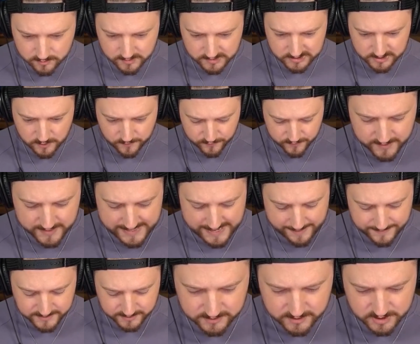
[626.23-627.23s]
We need to go for the
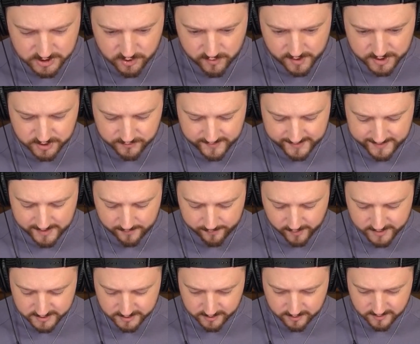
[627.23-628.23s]
absolute destruction right now,
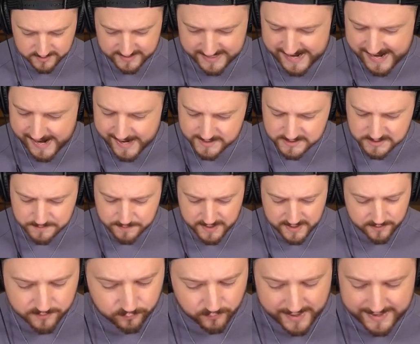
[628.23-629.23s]
boys and girls. It has to
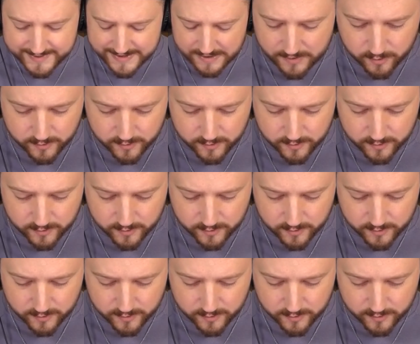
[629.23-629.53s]
be right now or